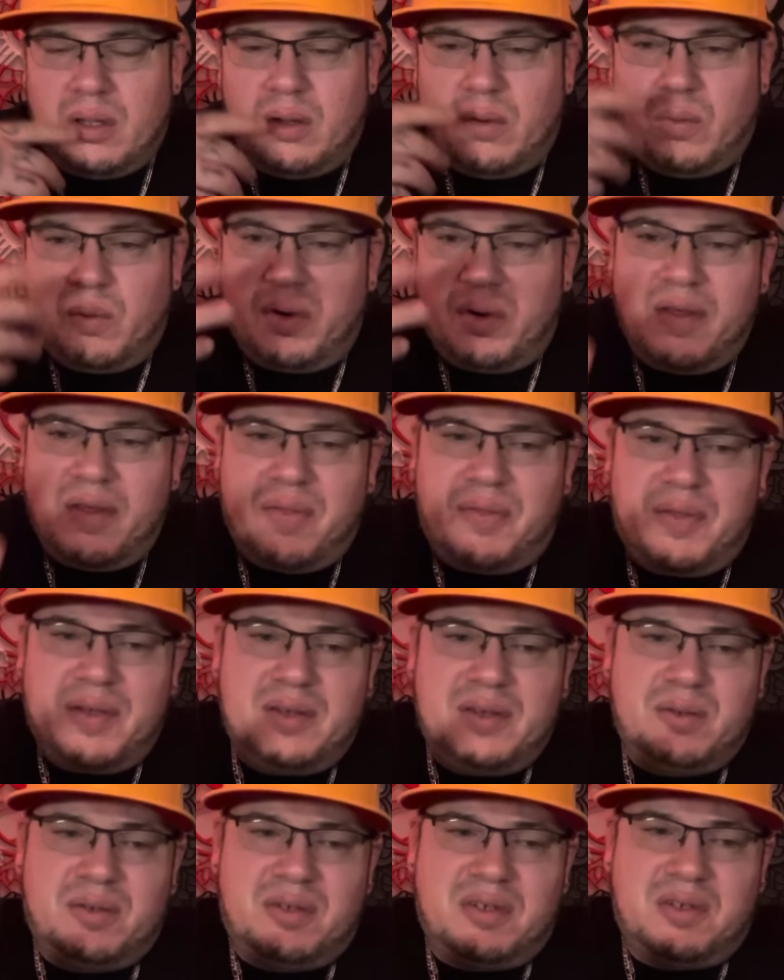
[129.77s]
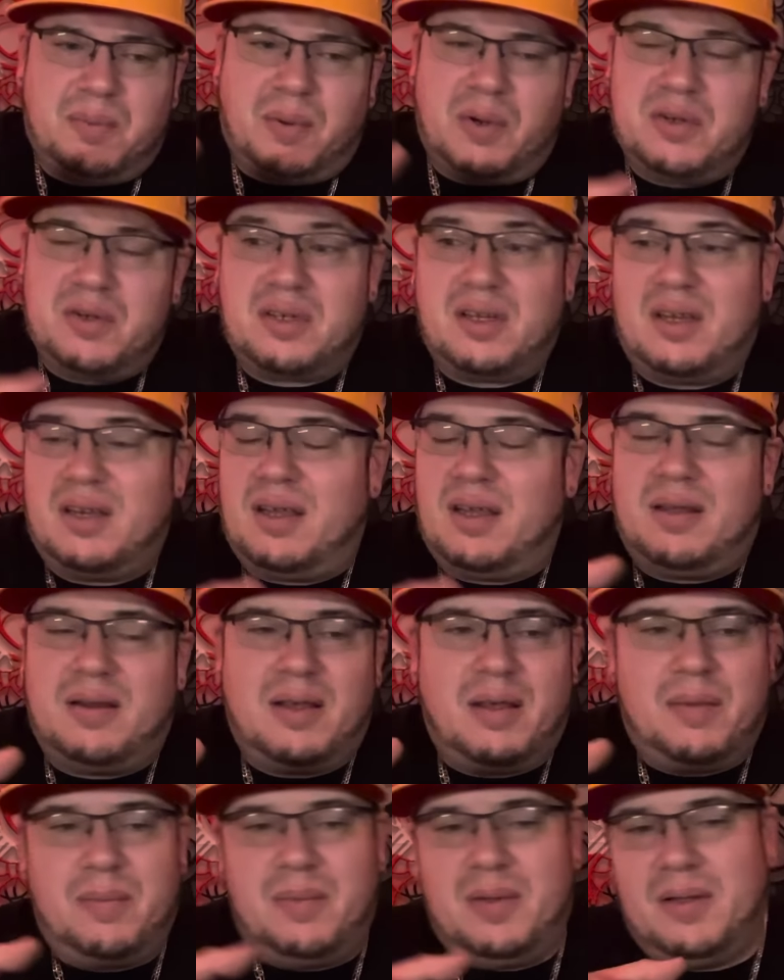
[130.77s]
One of the things with this person, and
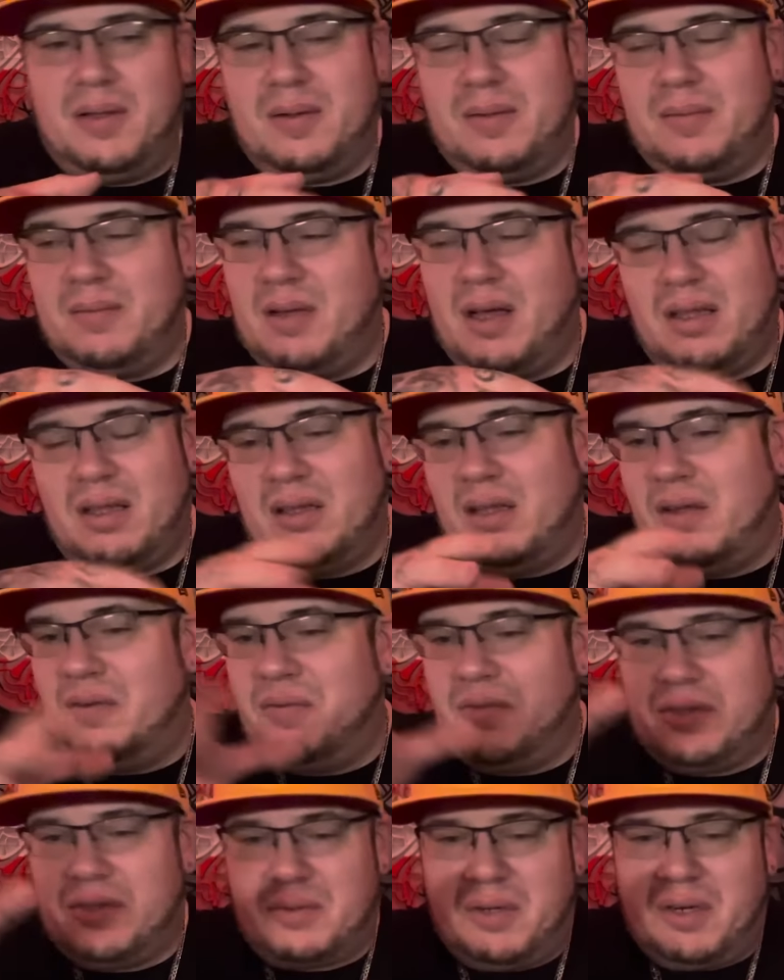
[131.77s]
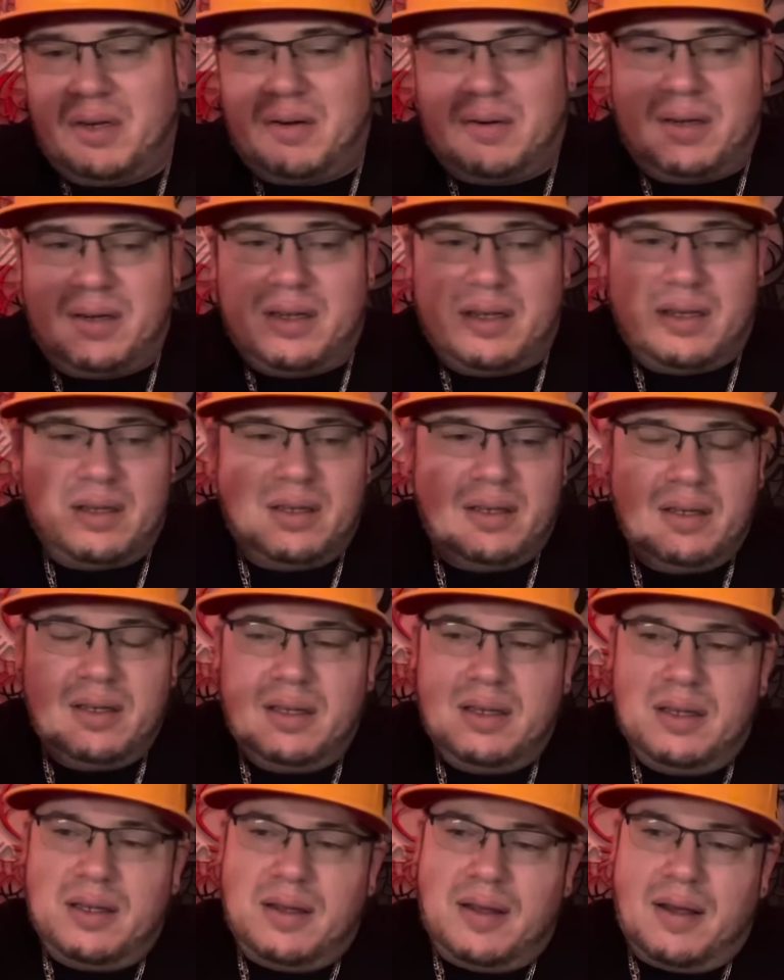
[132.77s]
I mean, I love this read already.
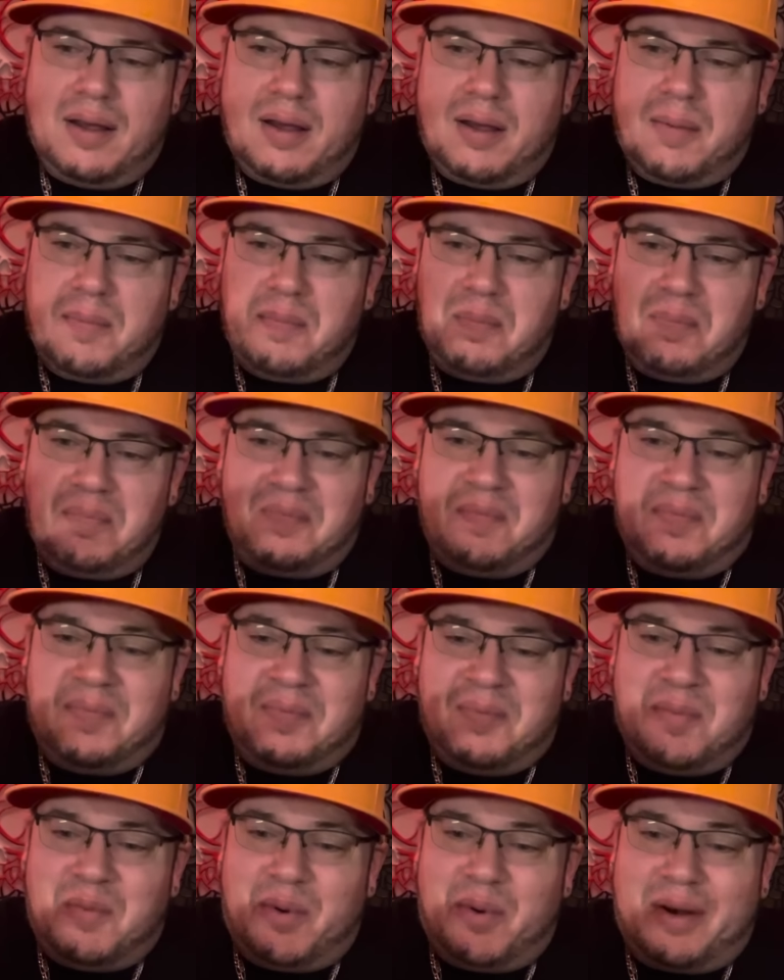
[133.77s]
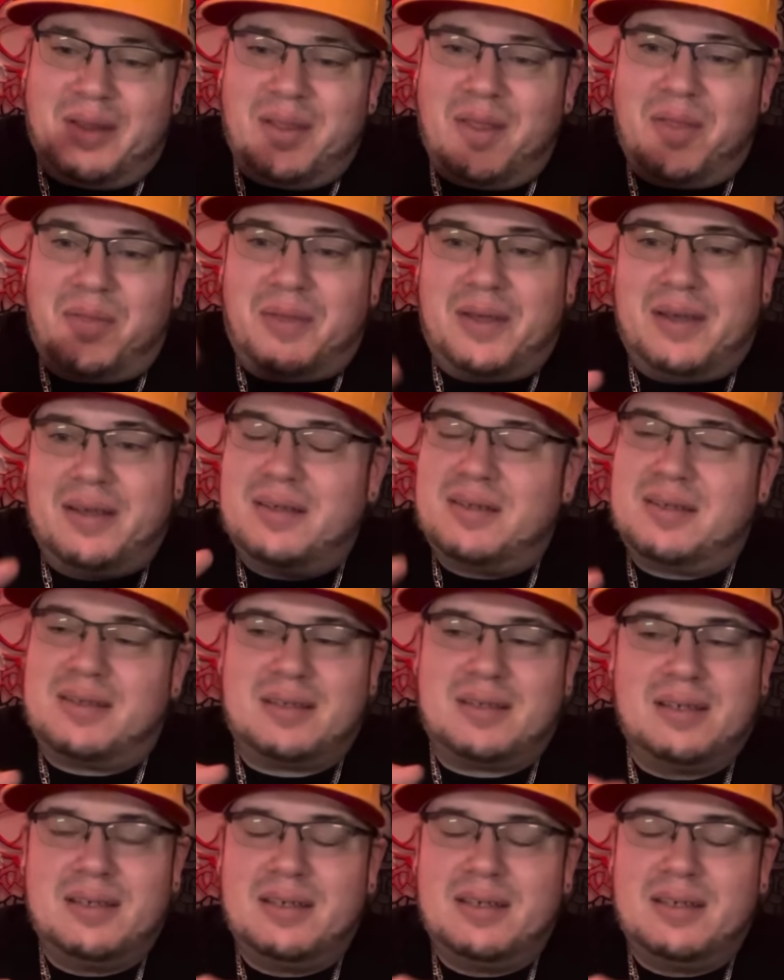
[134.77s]
One of the things